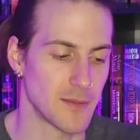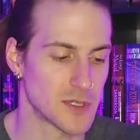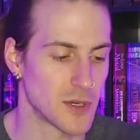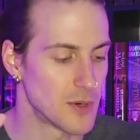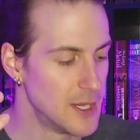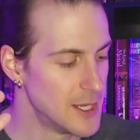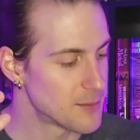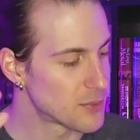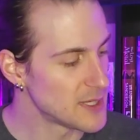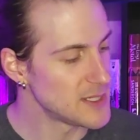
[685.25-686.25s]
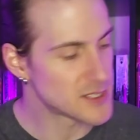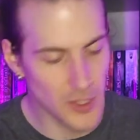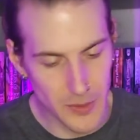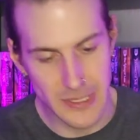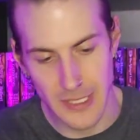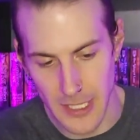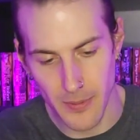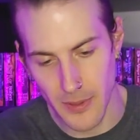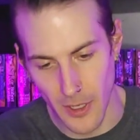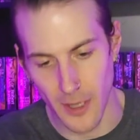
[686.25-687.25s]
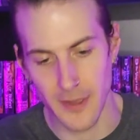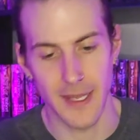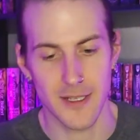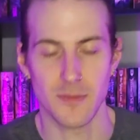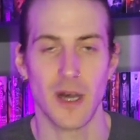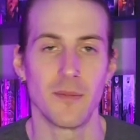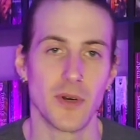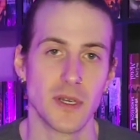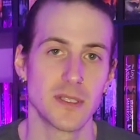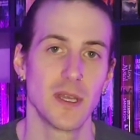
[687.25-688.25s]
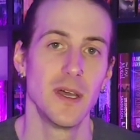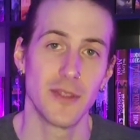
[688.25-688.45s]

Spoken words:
So please don't sleep on the Esselmont books.